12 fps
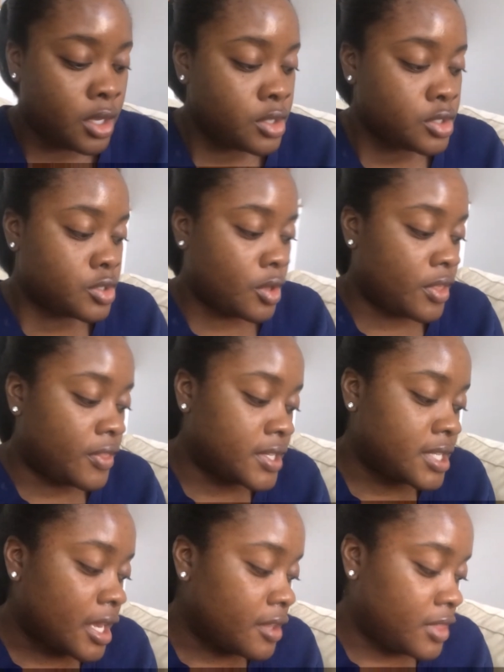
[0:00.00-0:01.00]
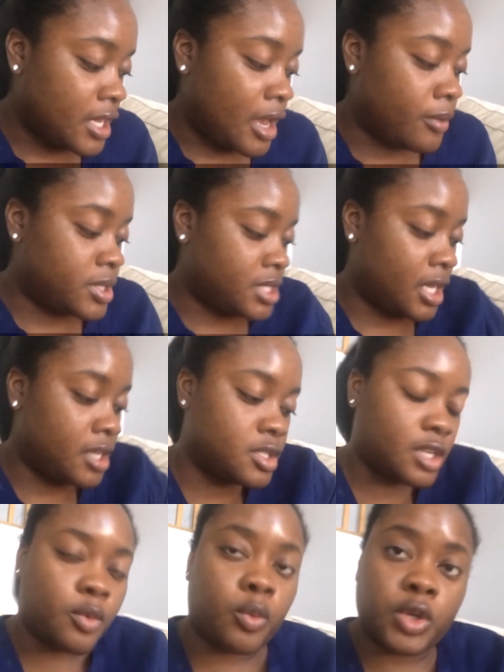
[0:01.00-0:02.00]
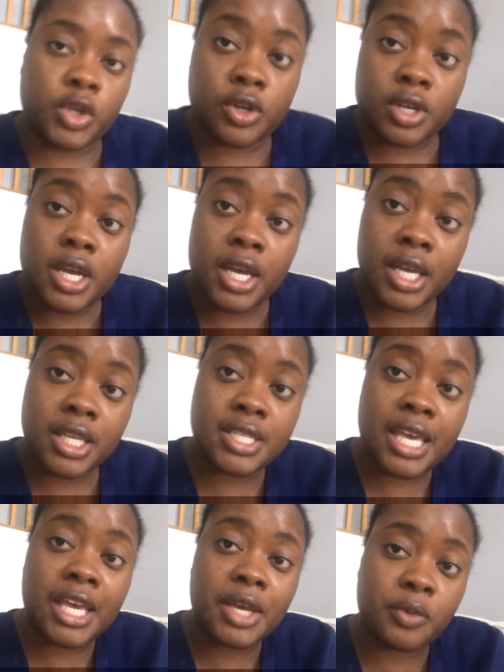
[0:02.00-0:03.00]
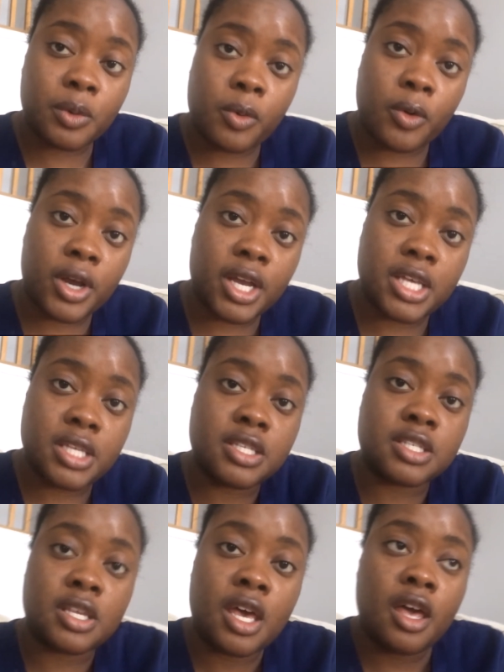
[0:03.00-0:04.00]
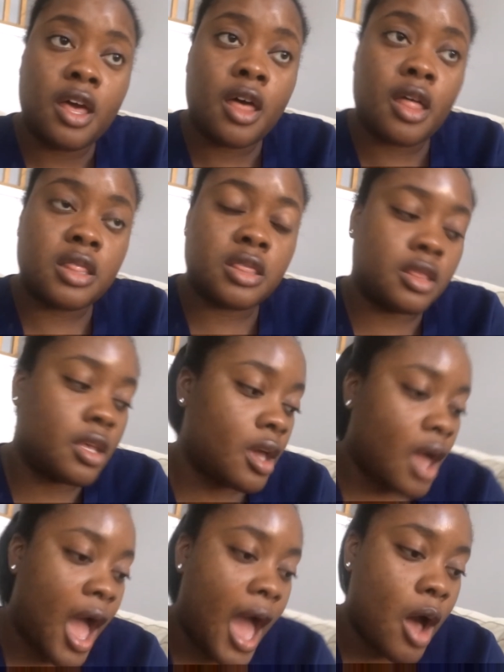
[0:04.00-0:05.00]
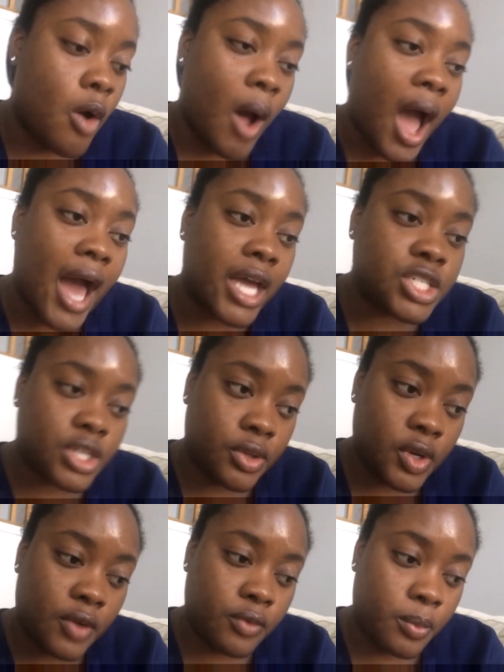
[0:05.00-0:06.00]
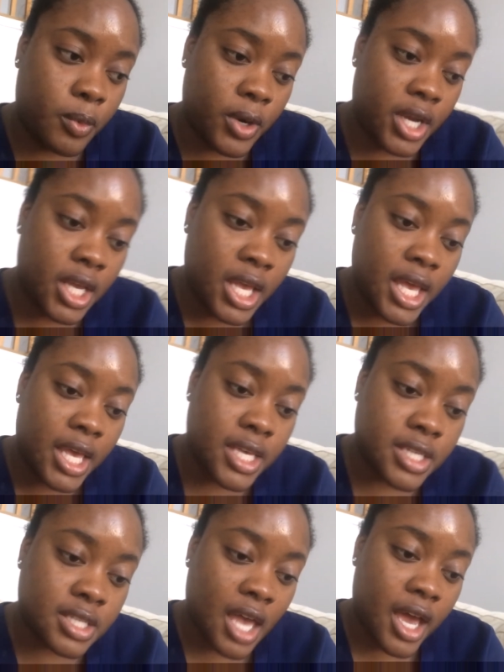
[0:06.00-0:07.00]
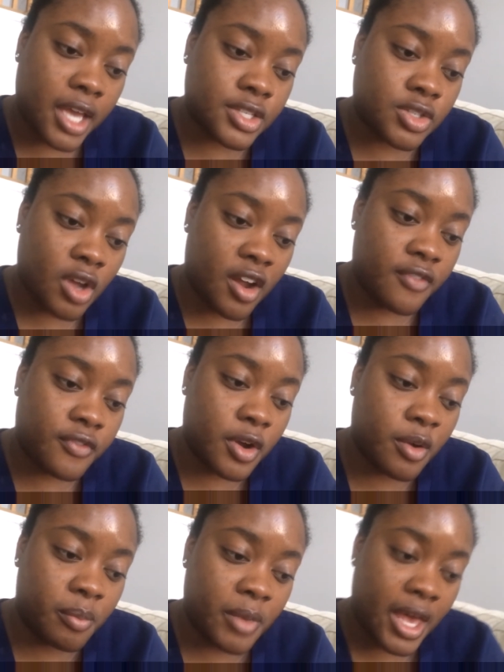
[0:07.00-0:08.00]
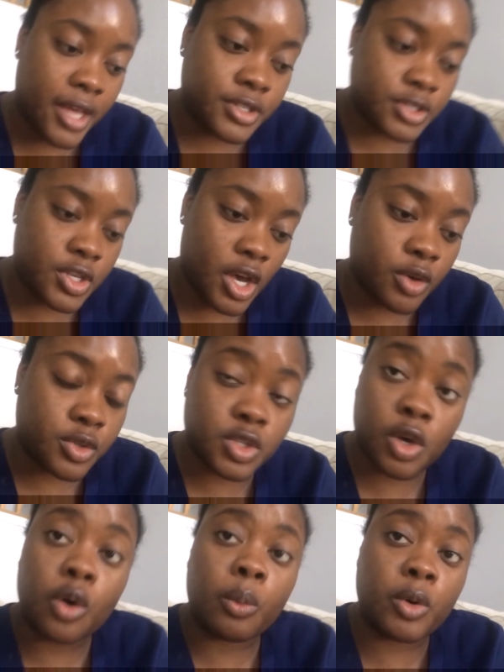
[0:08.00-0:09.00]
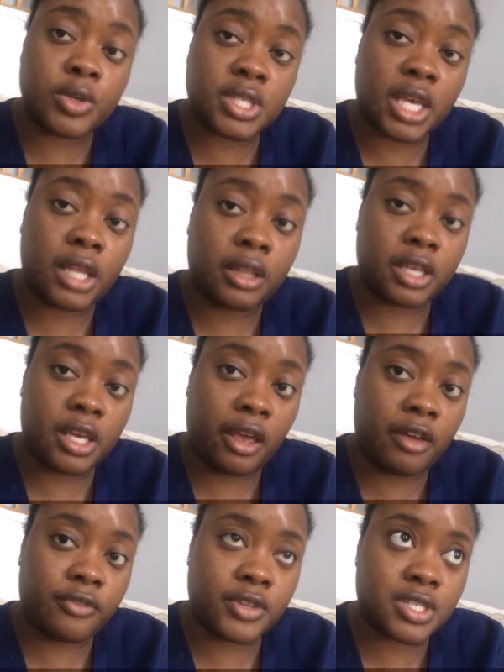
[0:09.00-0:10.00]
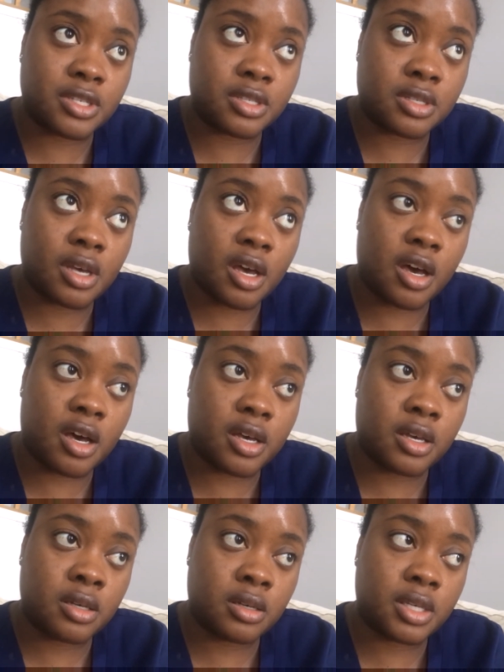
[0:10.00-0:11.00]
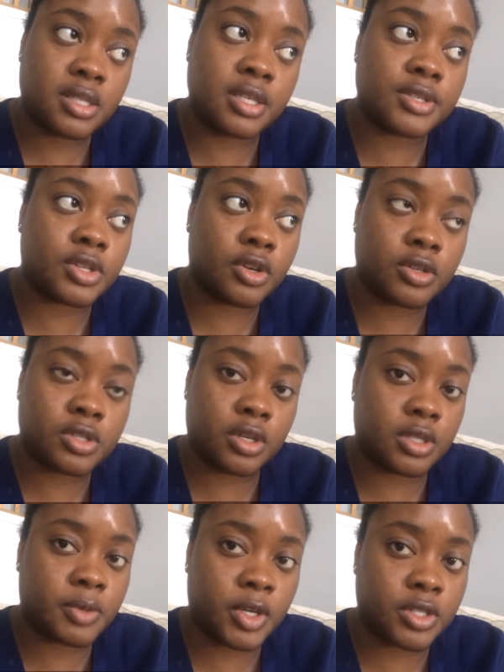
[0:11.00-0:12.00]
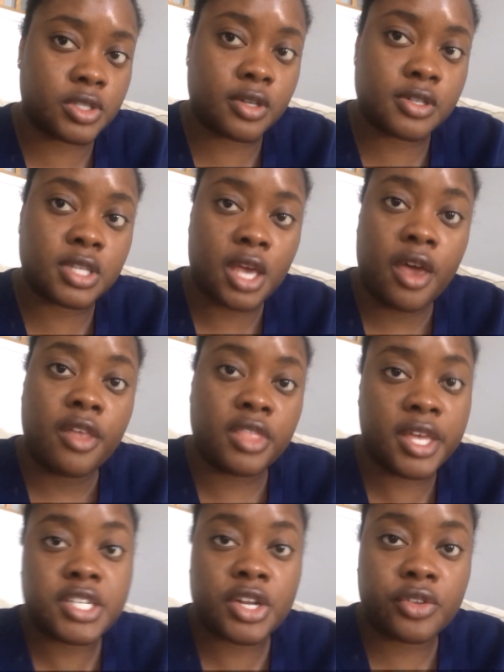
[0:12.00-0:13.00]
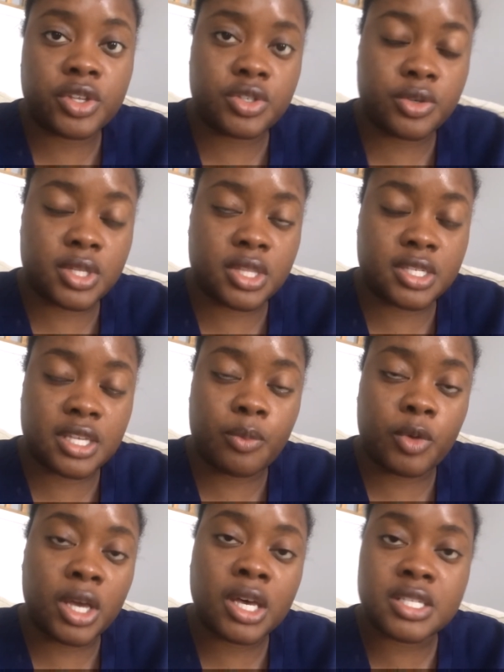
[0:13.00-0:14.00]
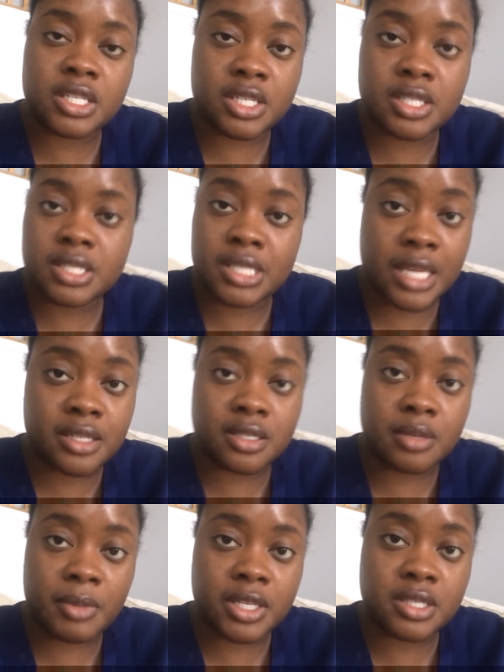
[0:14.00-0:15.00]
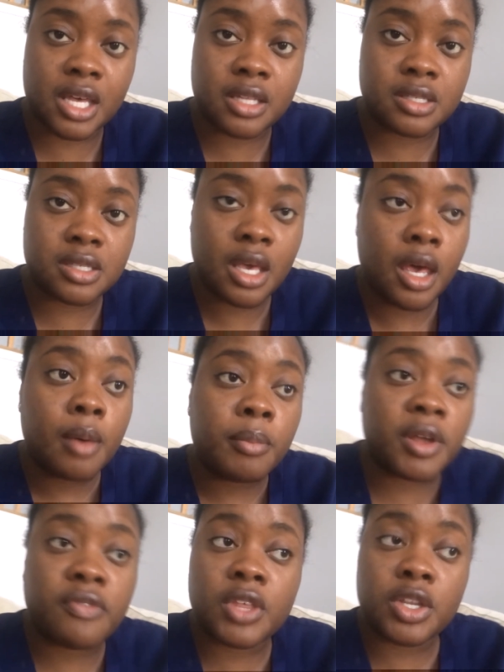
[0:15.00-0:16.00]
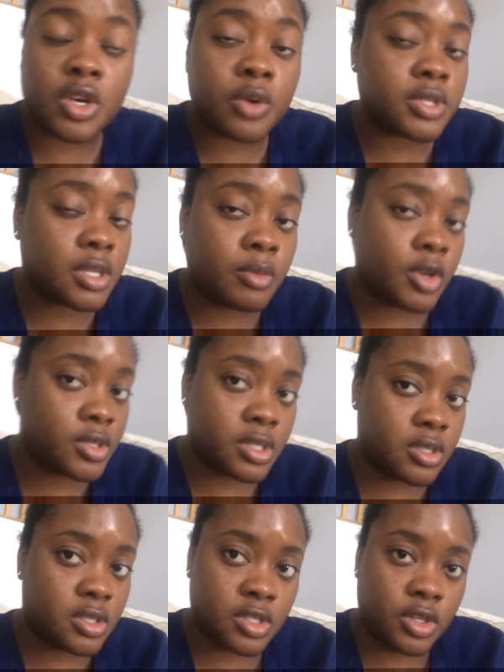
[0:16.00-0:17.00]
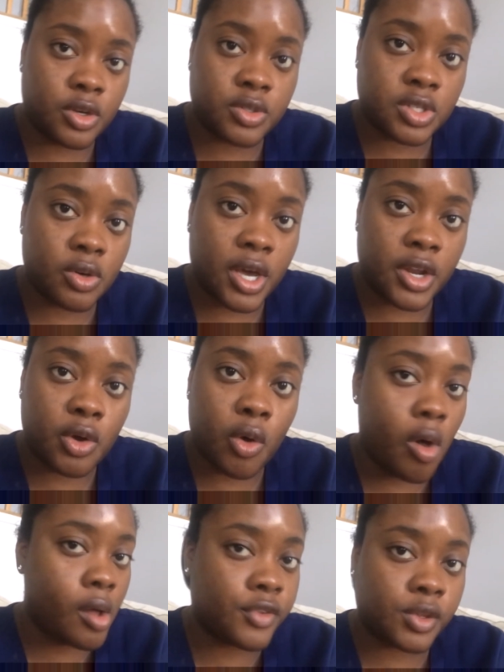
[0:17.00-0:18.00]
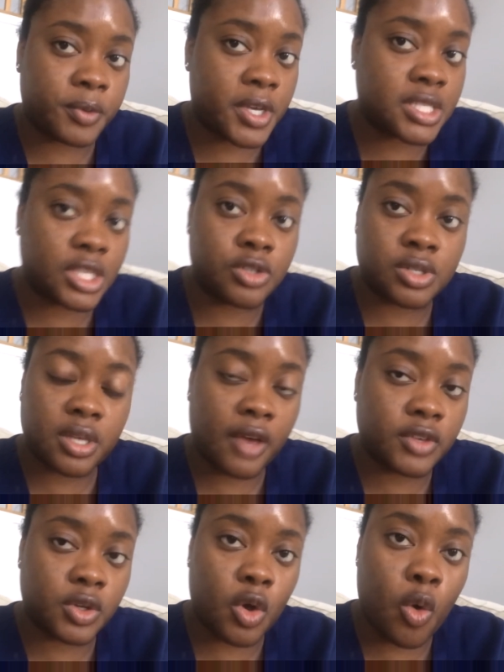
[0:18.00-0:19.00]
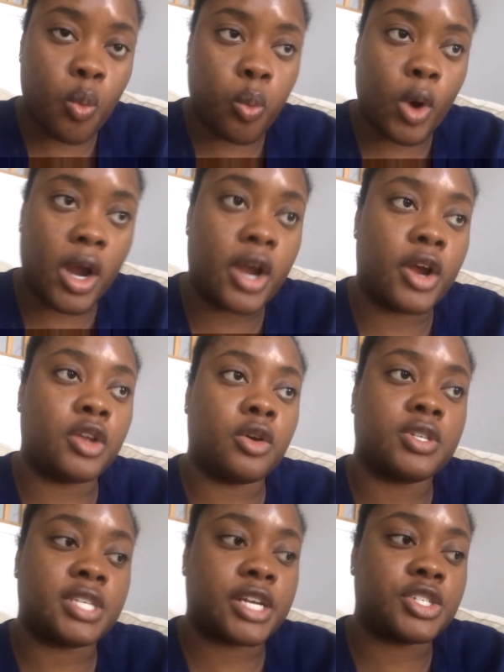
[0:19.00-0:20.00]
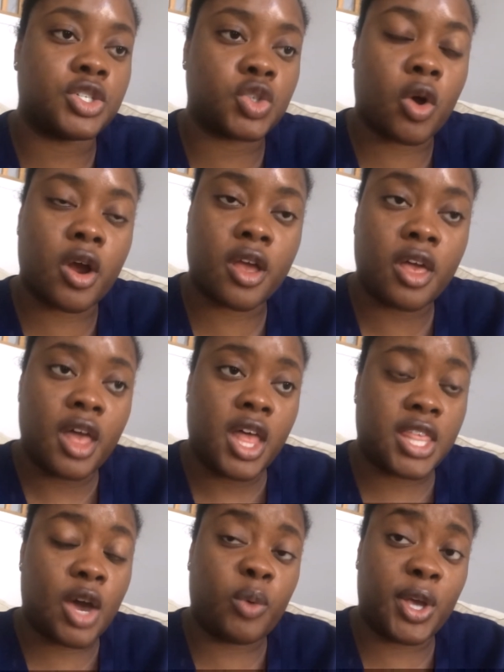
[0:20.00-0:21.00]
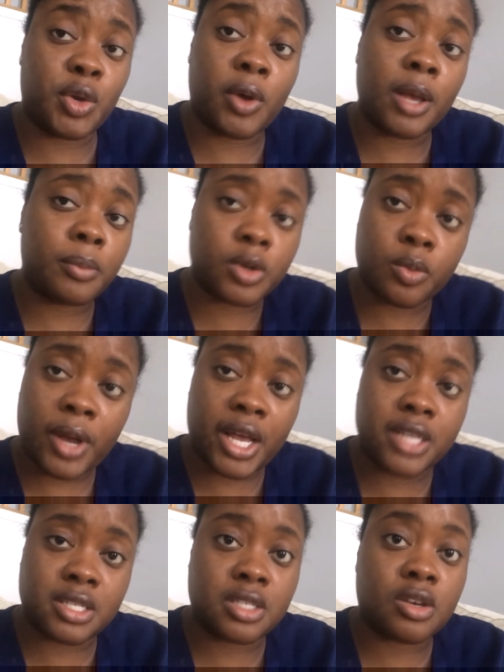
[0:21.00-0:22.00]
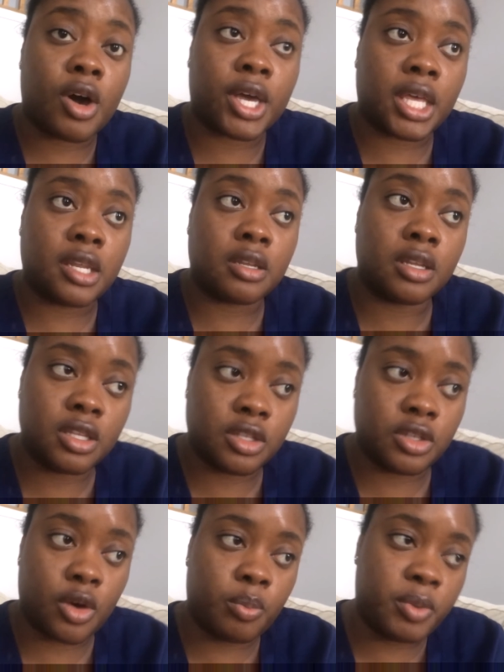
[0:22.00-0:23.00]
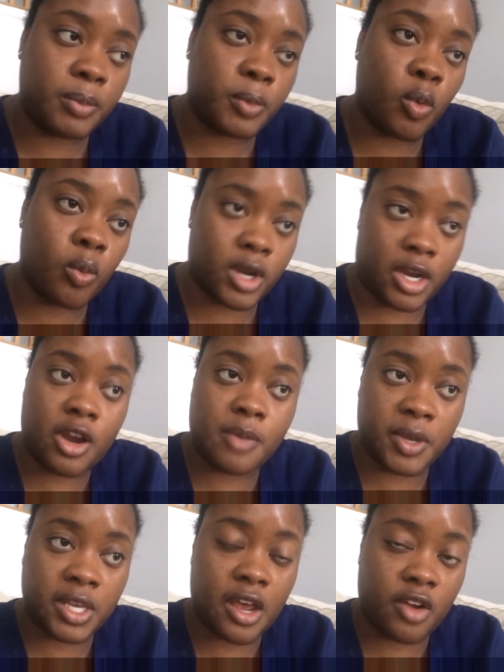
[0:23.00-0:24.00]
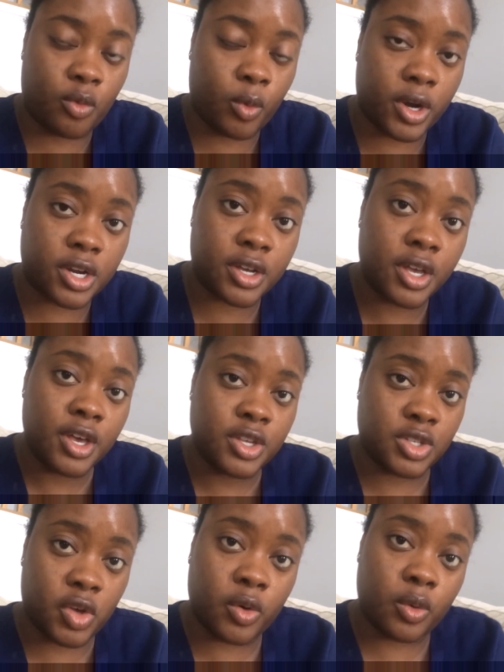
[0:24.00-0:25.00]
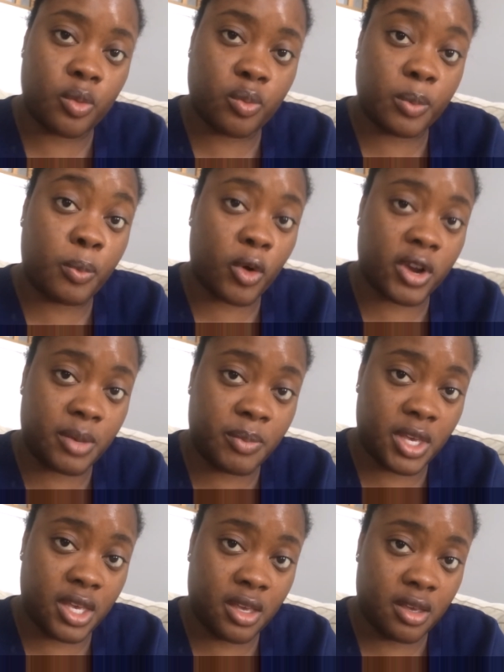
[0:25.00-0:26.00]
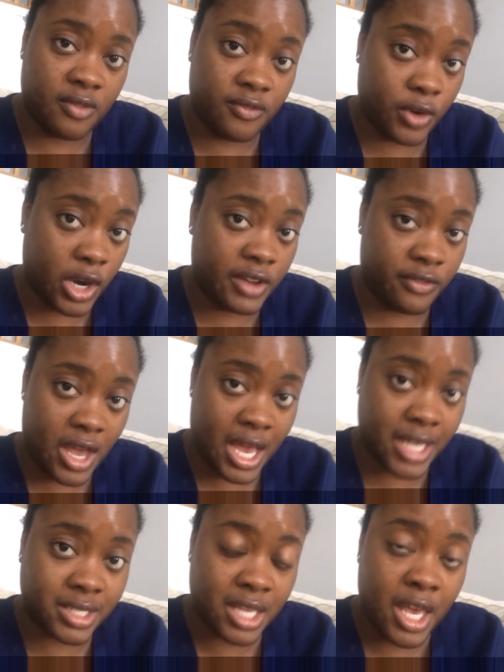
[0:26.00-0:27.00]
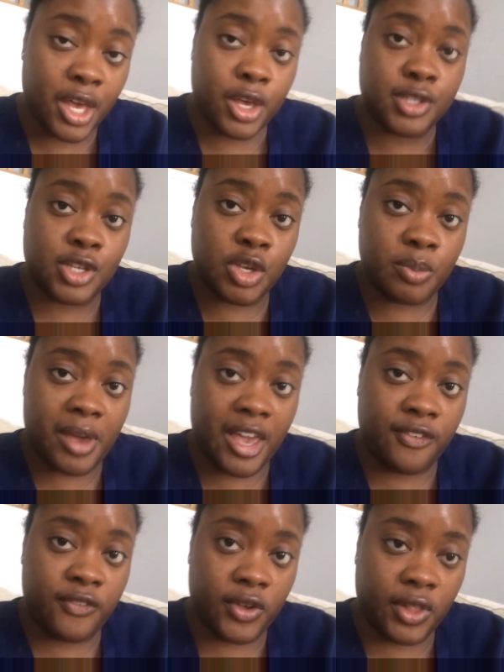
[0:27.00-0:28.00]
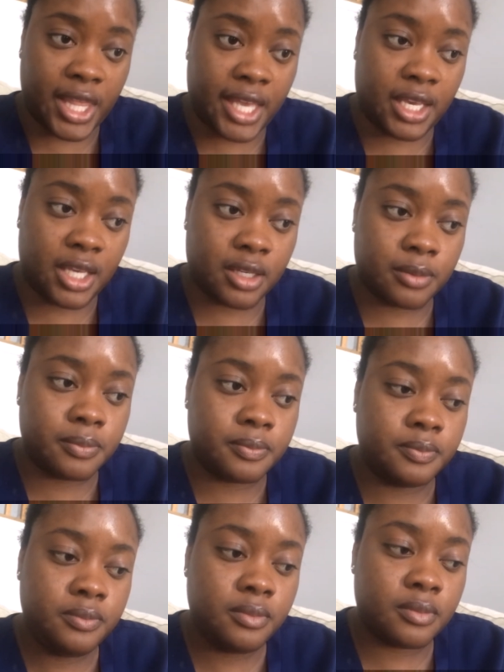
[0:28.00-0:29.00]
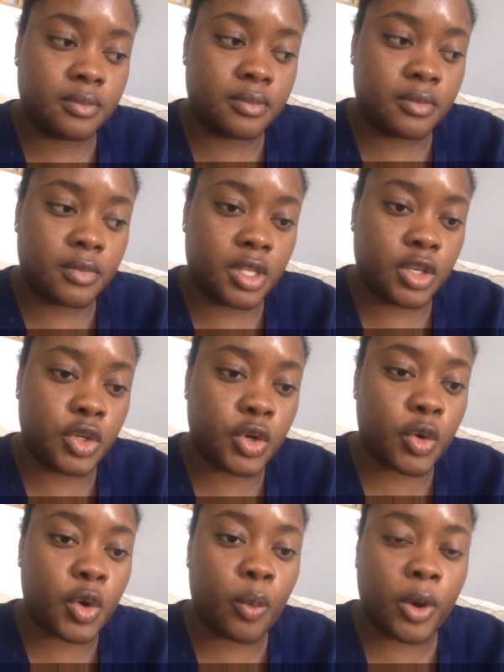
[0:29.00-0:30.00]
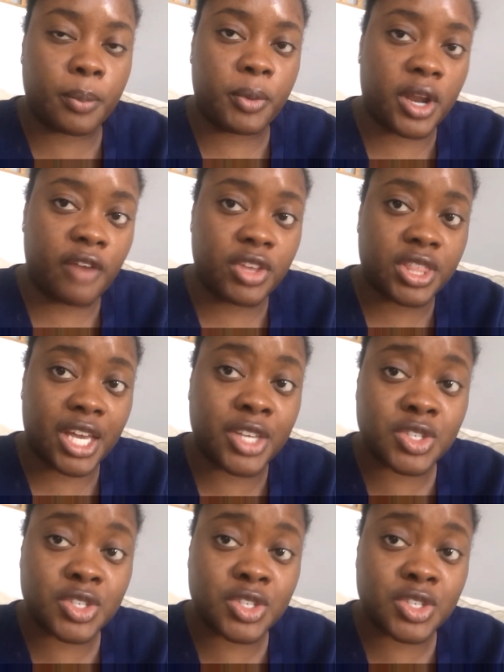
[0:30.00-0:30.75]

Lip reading: So then the second thing I would say is that when you're taking report is how I generally give report is I start from head to toe. So most likely if it's a seasoned nurse and experienced nurse, they generally do it the same way because it just tends to make sense. But if they don't, some nurses, still kind of go all over the place, and you just have to know where your sections are. That way you're able to write as they talk. And, people want to hurry up and get out of work. So report can be very fast. So you may feel like you don't know where to put everything.